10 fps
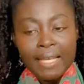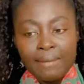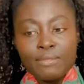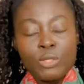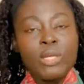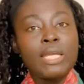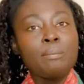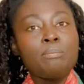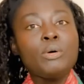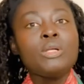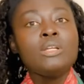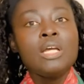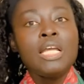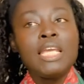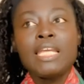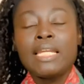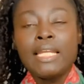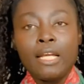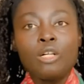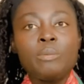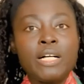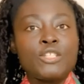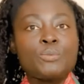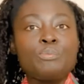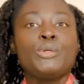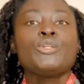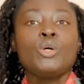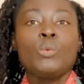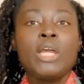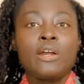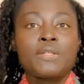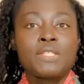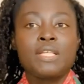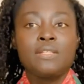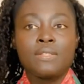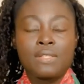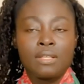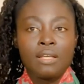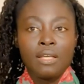so he can put he can help us put away our sins